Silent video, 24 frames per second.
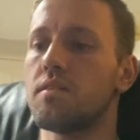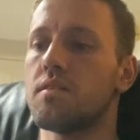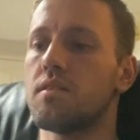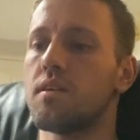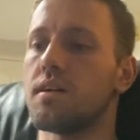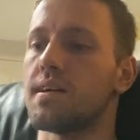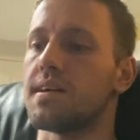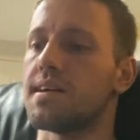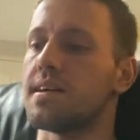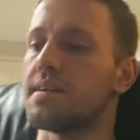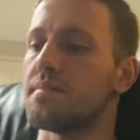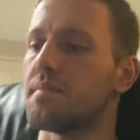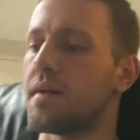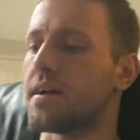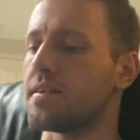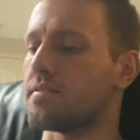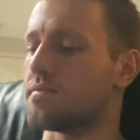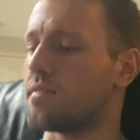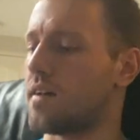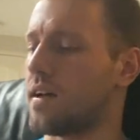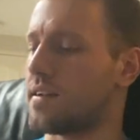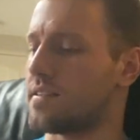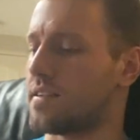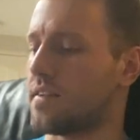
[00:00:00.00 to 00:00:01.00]

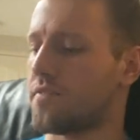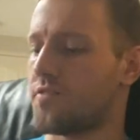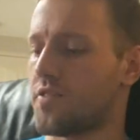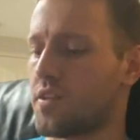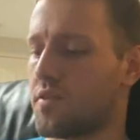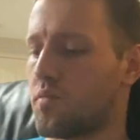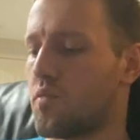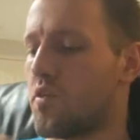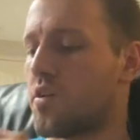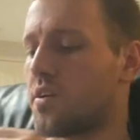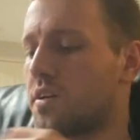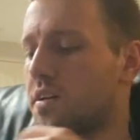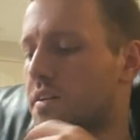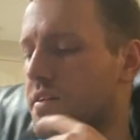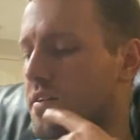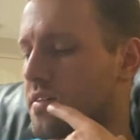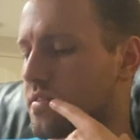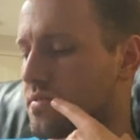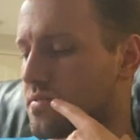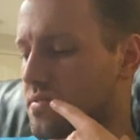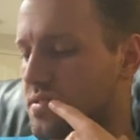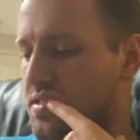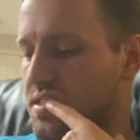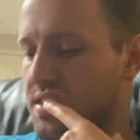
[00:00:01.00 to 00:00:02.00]
I definitely want
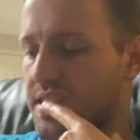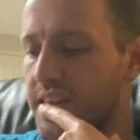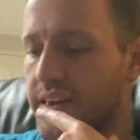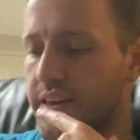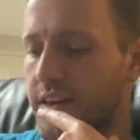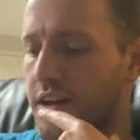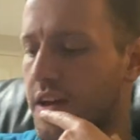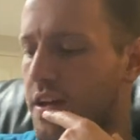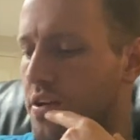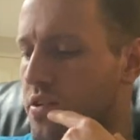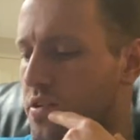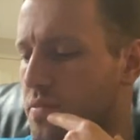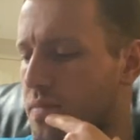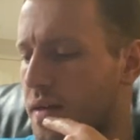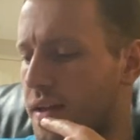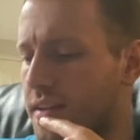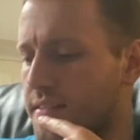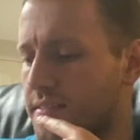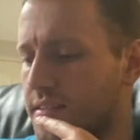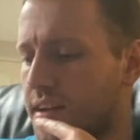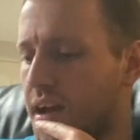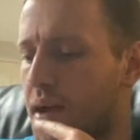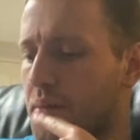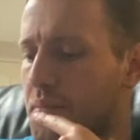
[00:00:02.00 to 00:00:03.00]
to take a good amount
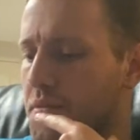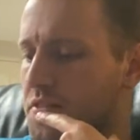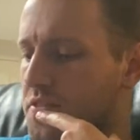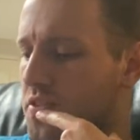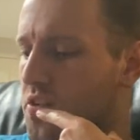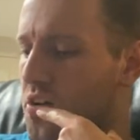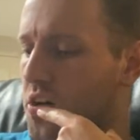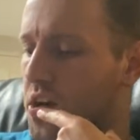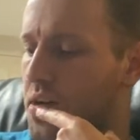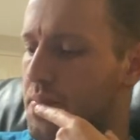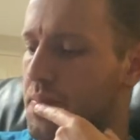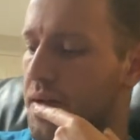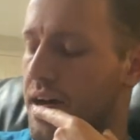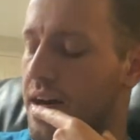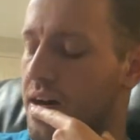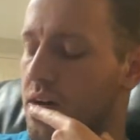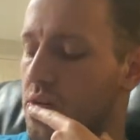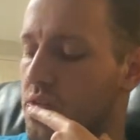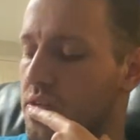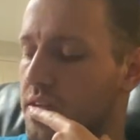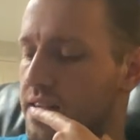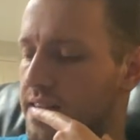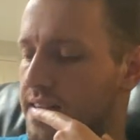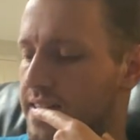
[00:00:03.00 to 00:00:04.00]
of time to talk
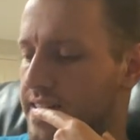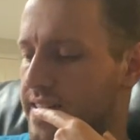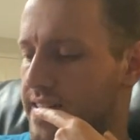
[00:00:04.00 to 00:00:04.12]
about